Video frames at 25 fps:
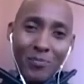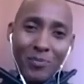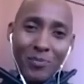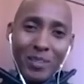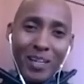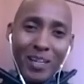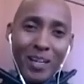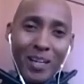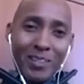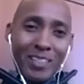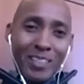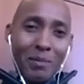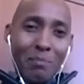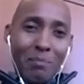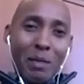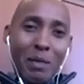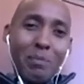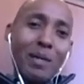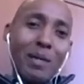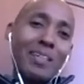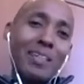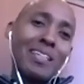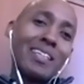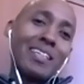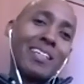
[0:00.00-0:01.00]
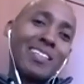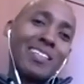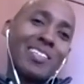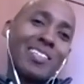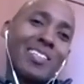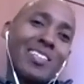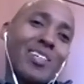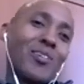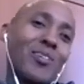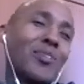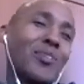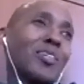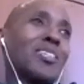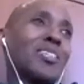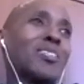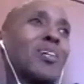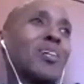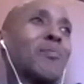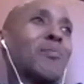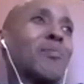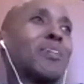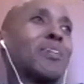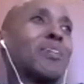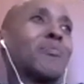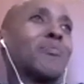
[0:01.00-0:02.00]
I was like, maybe I need to consider this. So,
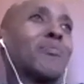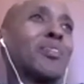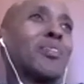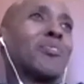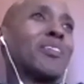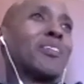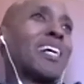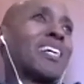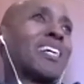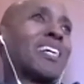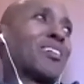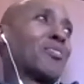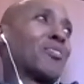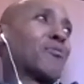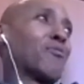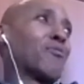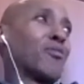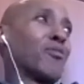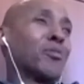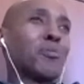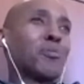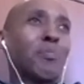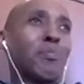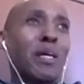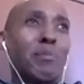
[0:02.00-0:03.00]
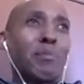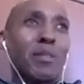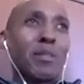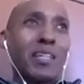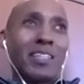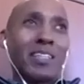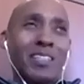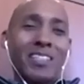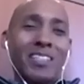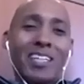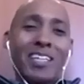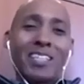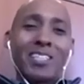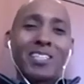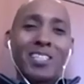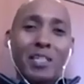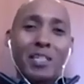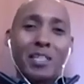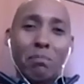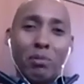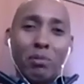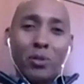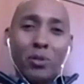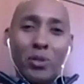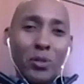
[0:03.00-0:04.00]
when you got your first payment, did that just
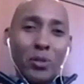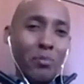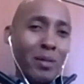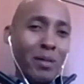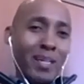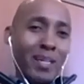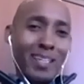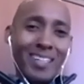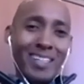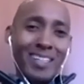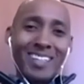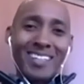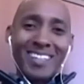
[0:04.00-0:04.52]
blow your mind?